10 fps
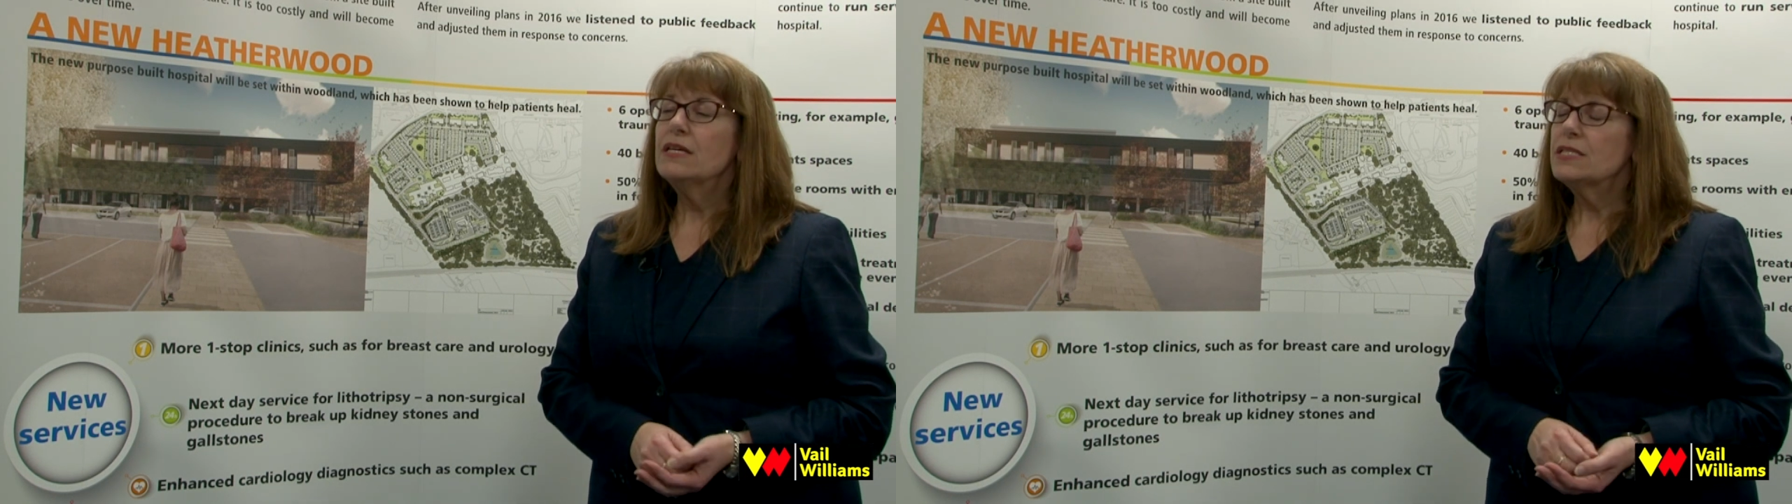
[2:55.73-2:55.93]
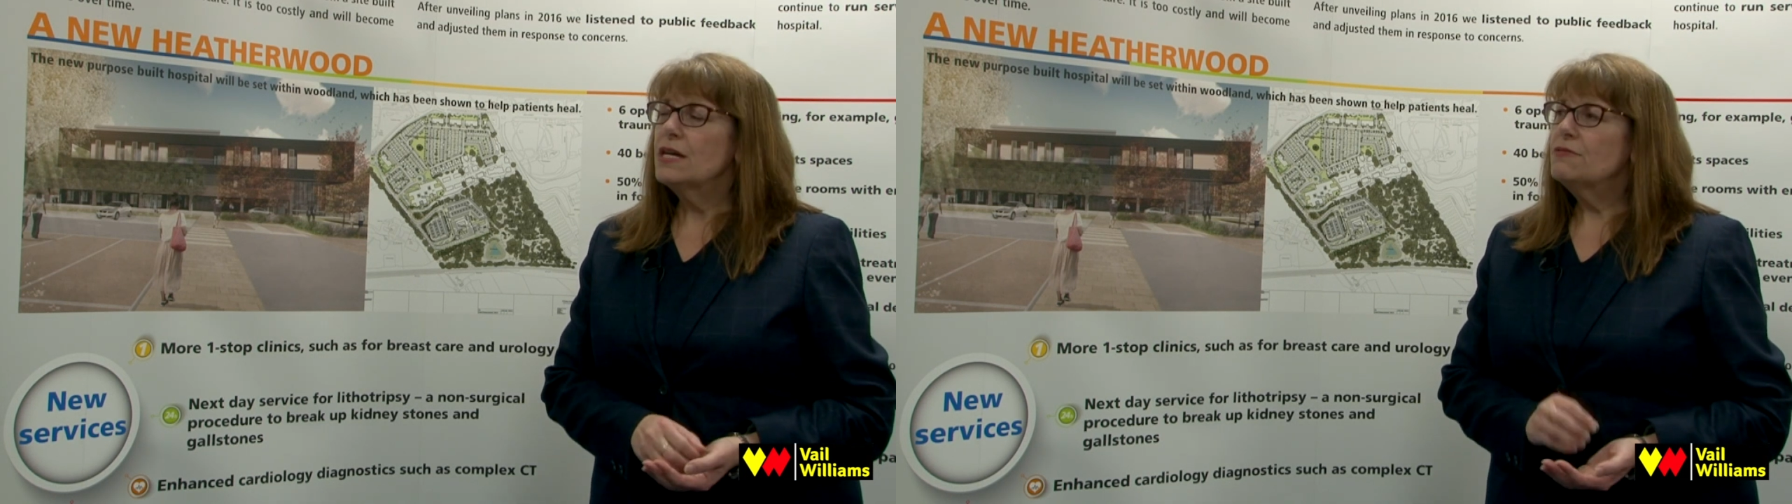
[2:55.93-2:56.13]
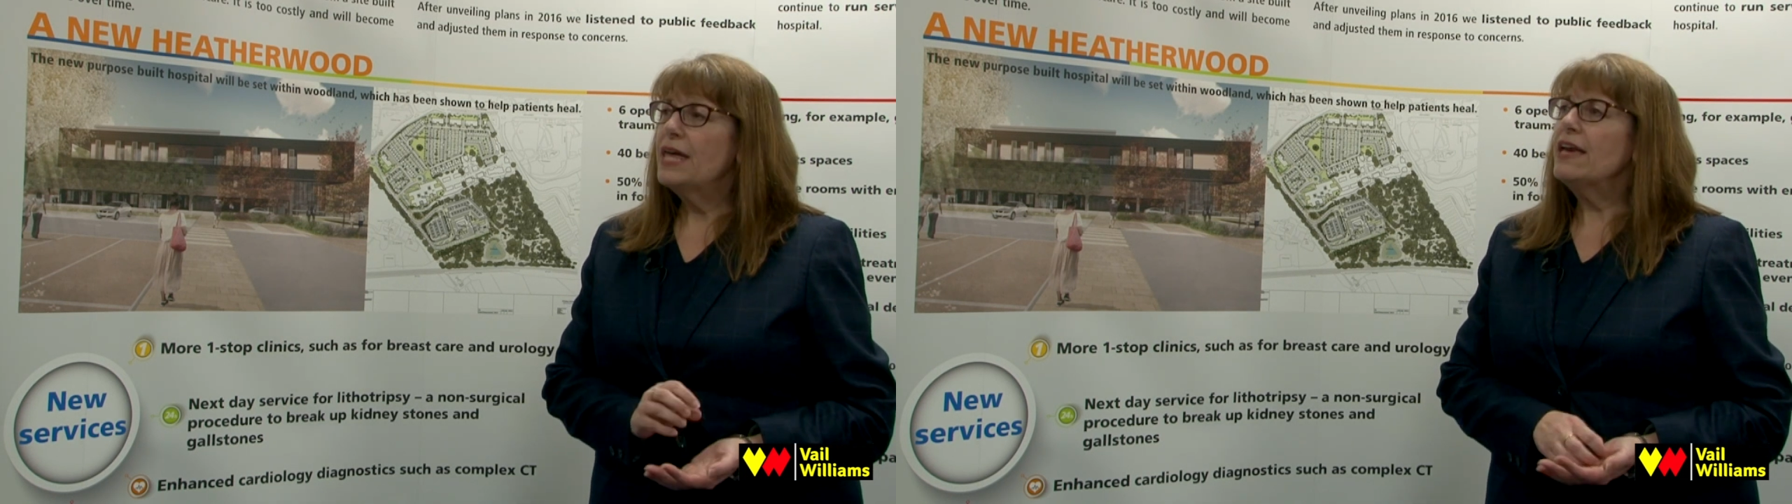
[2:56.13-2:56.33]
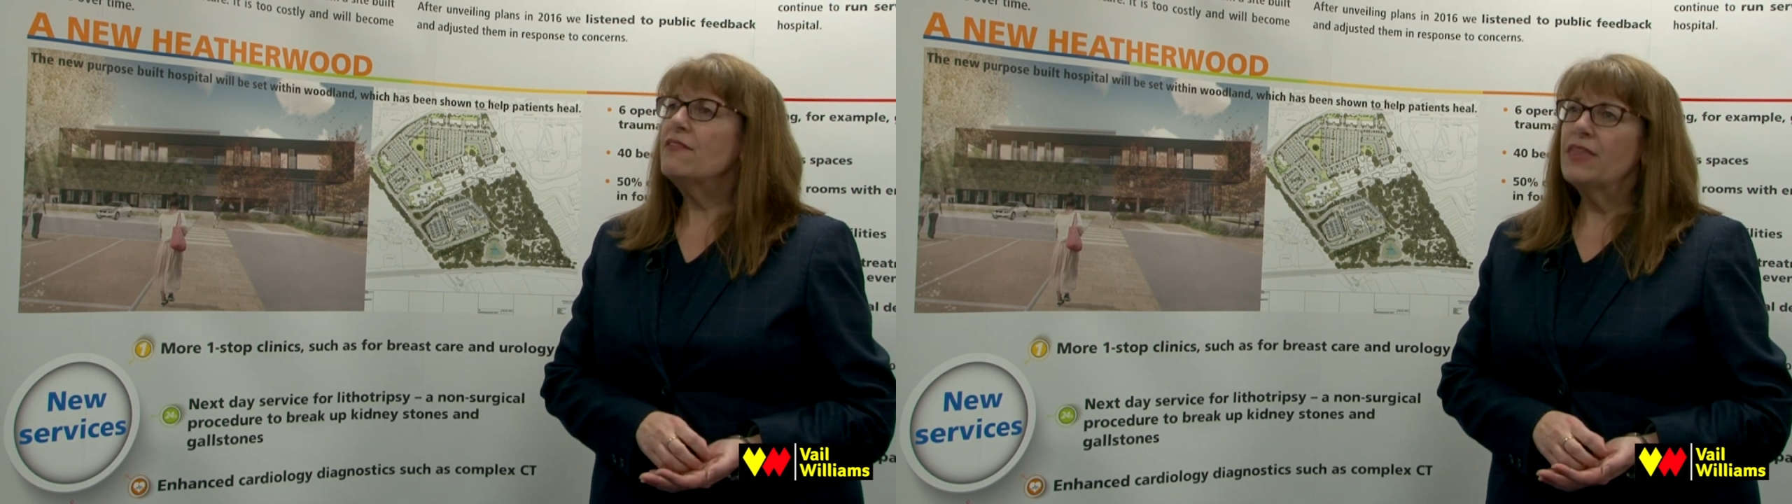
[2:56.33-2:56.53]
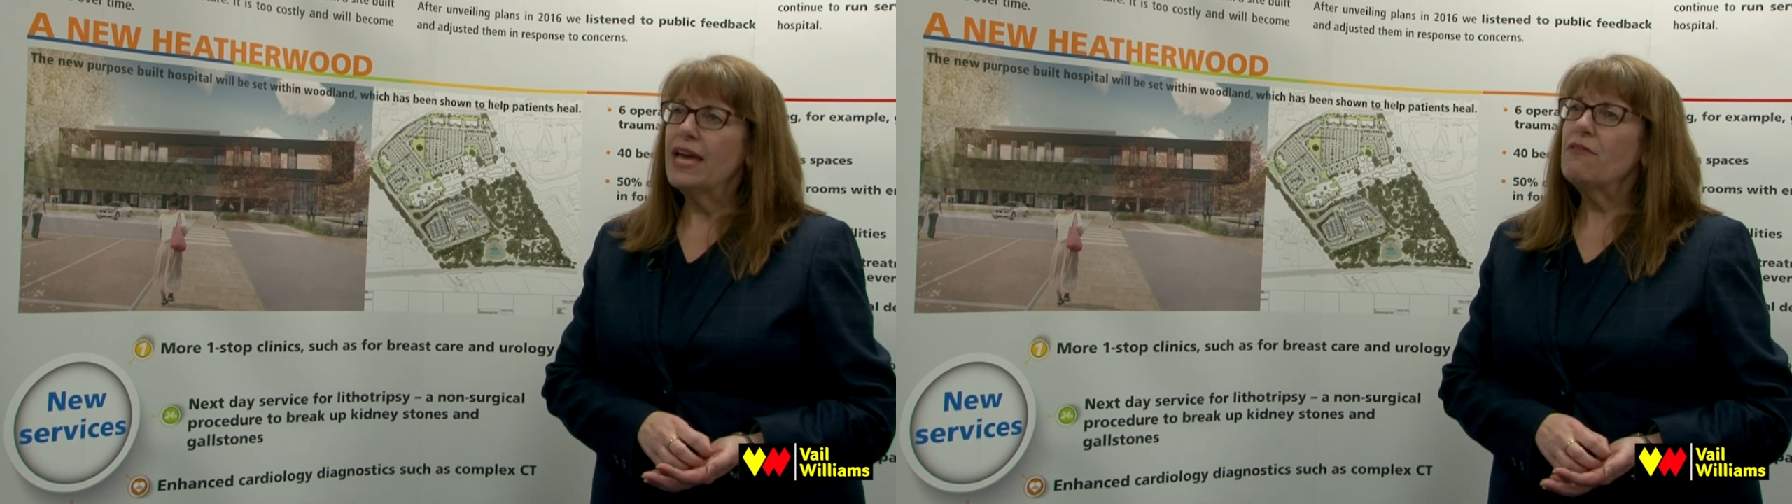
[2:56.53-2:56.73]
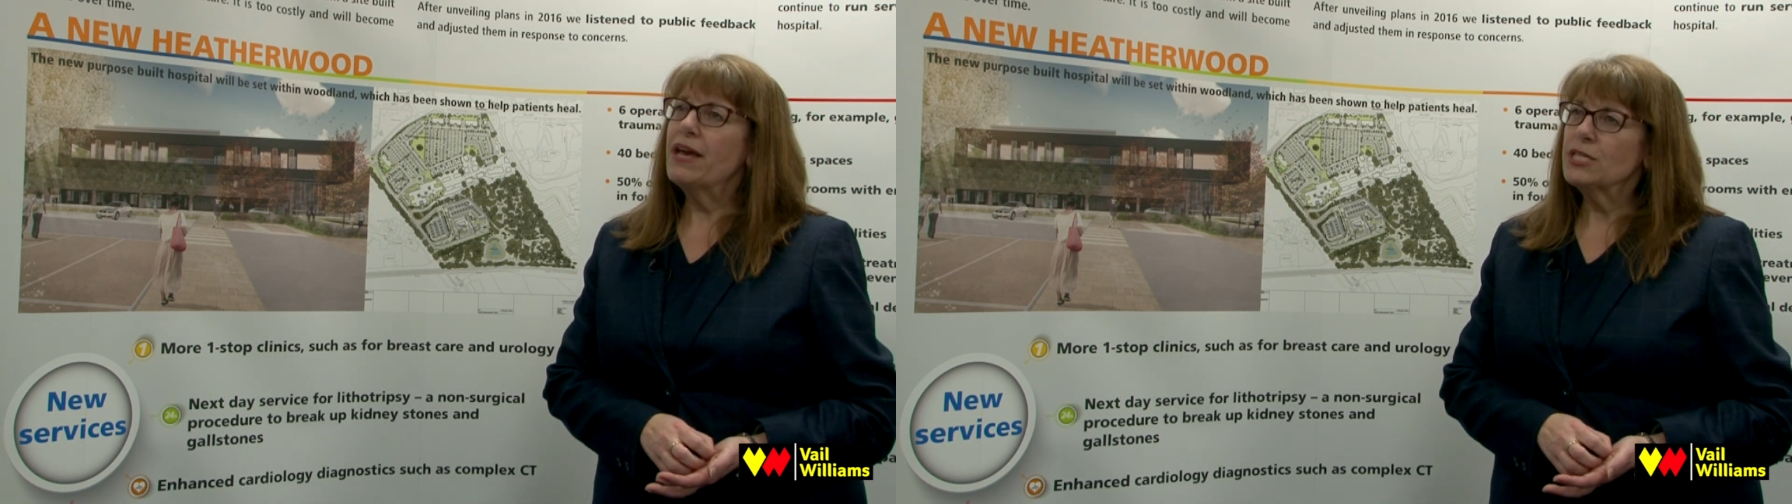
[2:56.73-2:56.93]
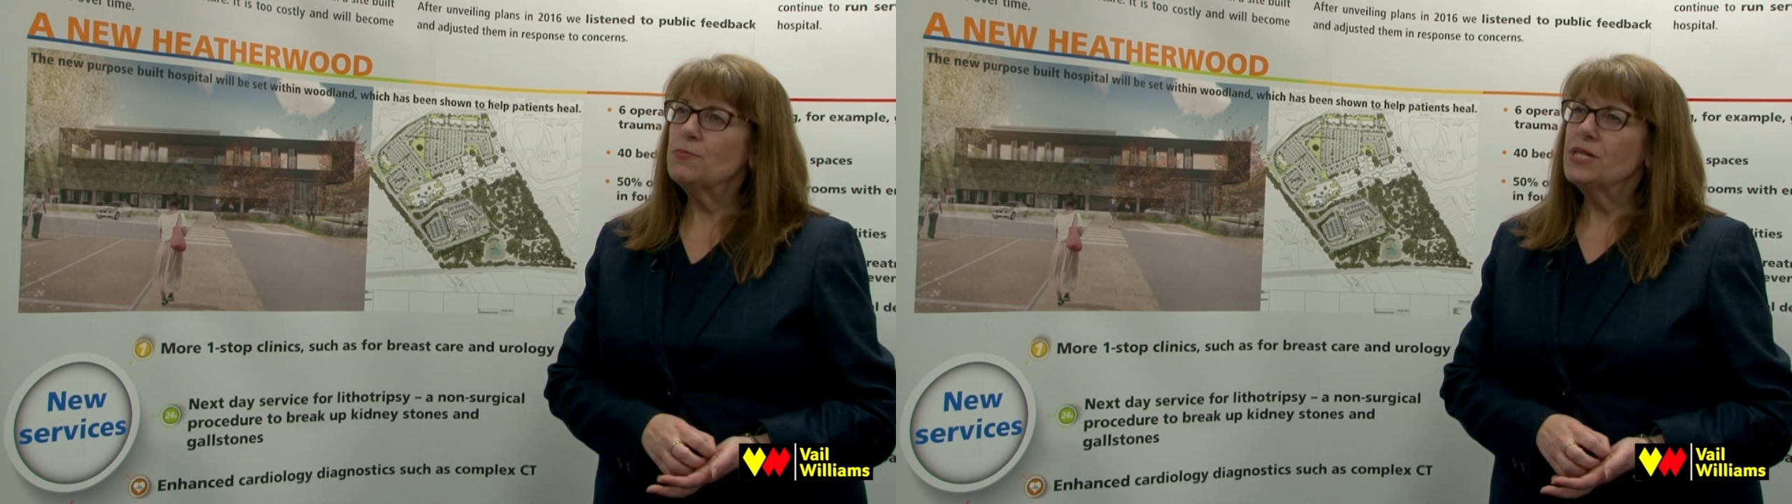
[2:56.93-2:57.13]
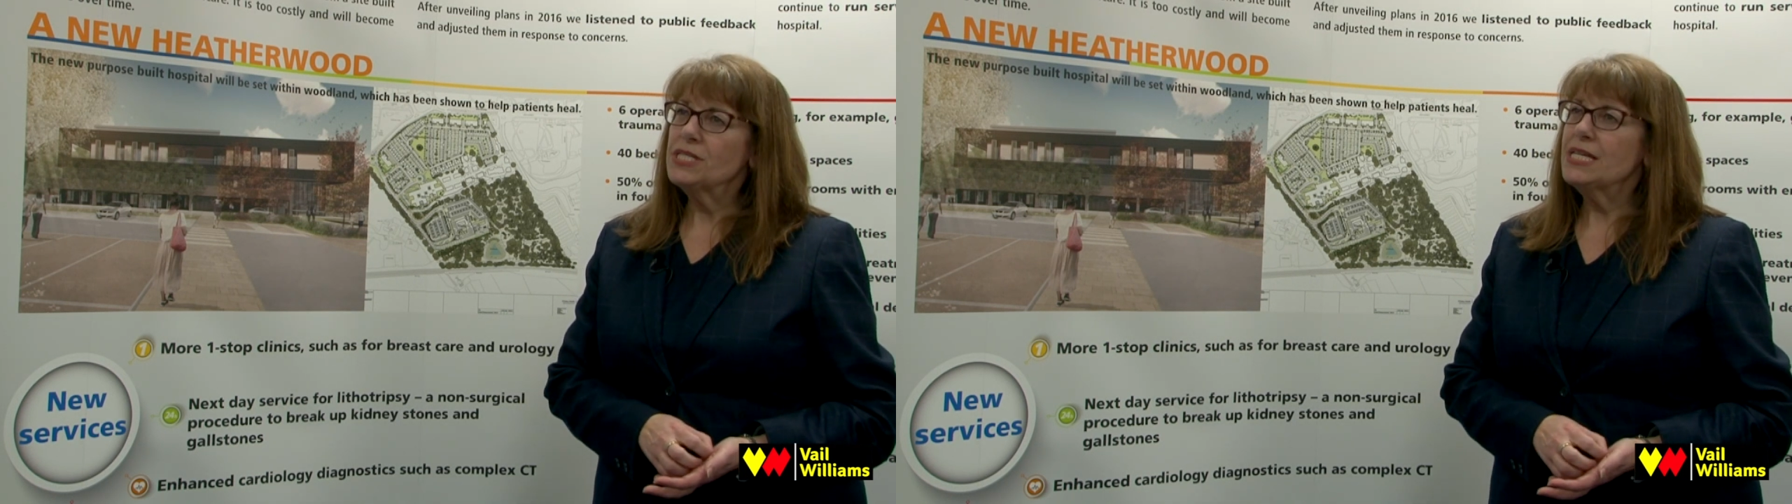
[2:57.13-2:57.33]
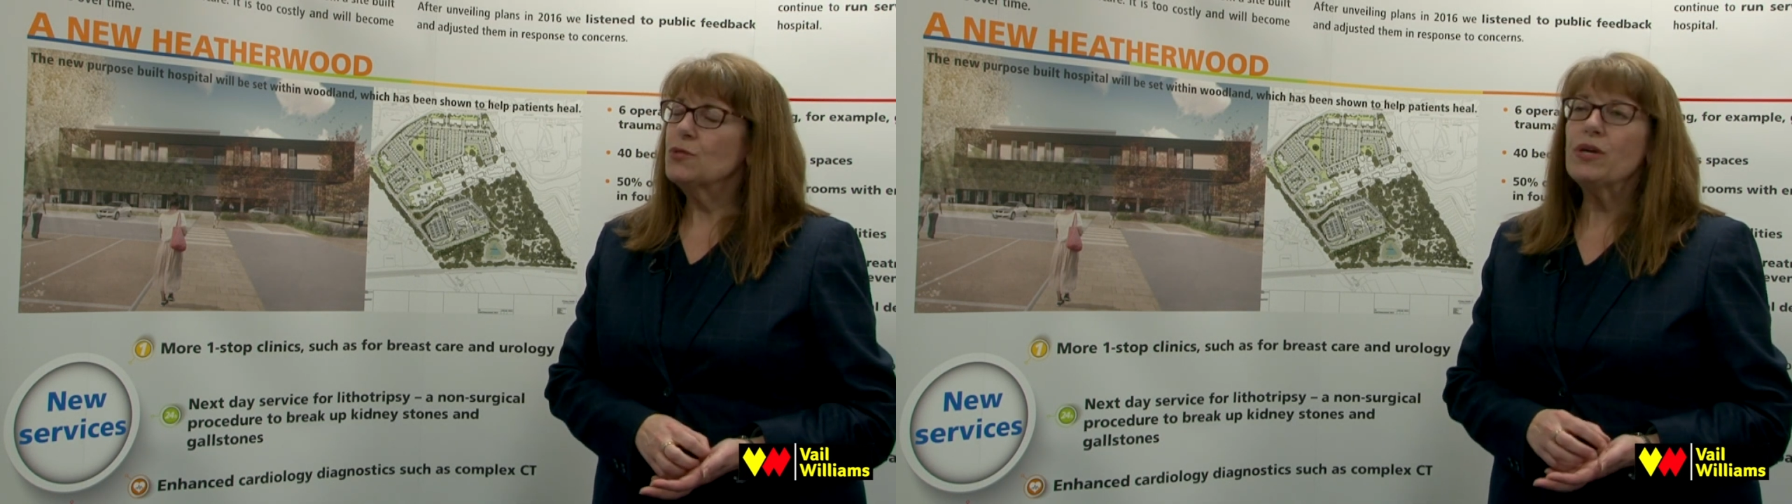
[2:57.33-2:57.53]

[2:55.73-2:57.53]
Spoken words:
So their expertise,